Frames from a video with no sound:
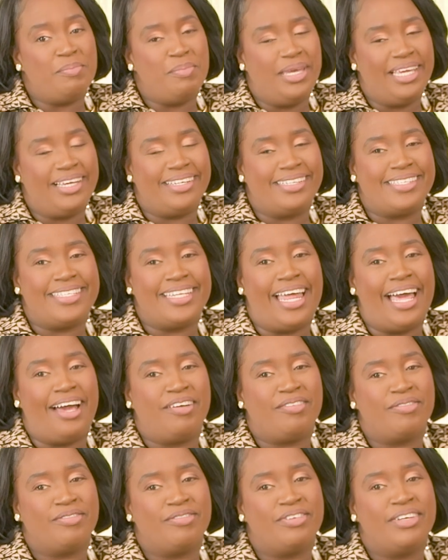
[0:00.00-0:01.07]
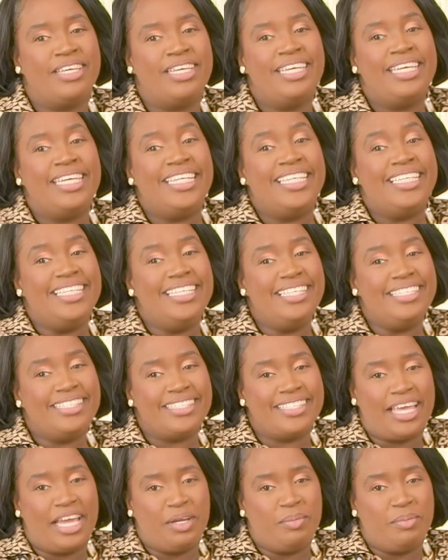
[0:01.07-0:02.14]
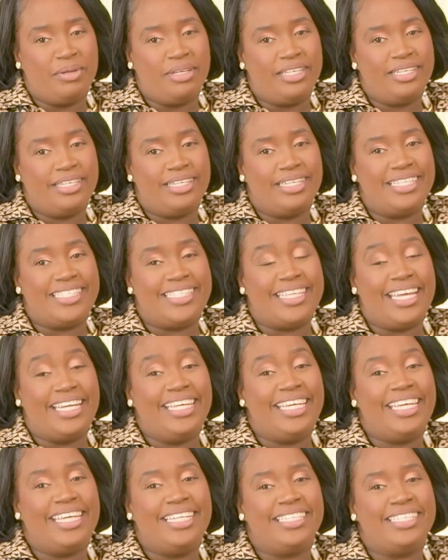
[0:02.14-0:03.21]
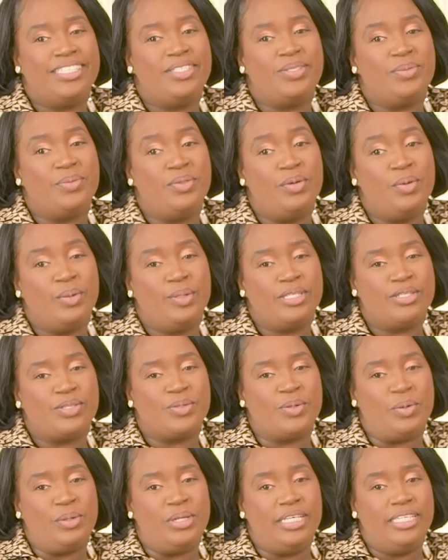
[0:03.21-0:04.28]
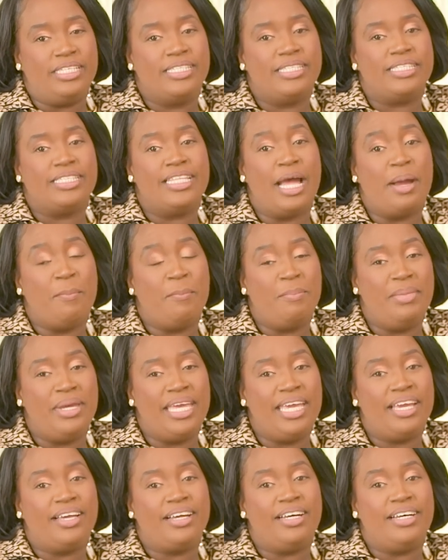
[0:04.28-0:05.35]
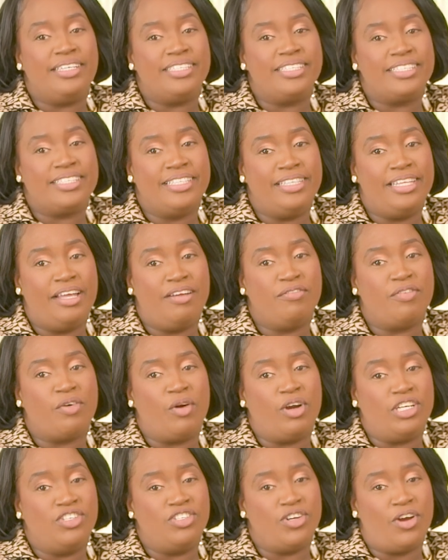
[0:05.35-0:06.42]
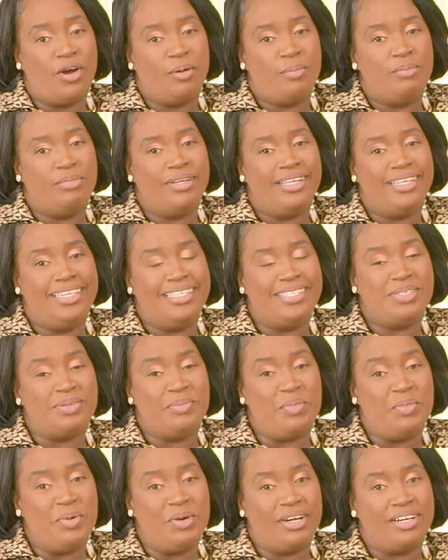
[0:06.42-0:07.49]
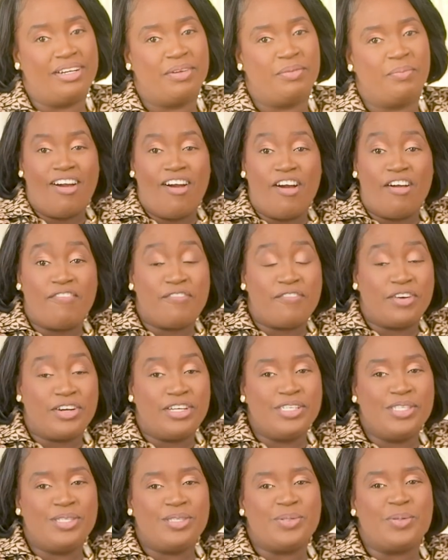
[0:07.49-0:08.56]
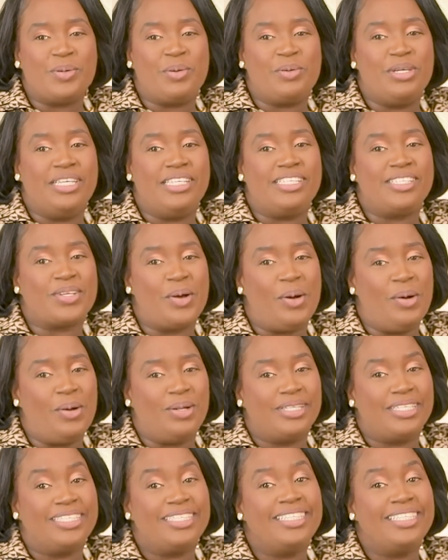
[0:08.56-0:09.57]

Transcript: make us laugh. This segment is dedicated to those stories that make us love our job a little more. Our first story is called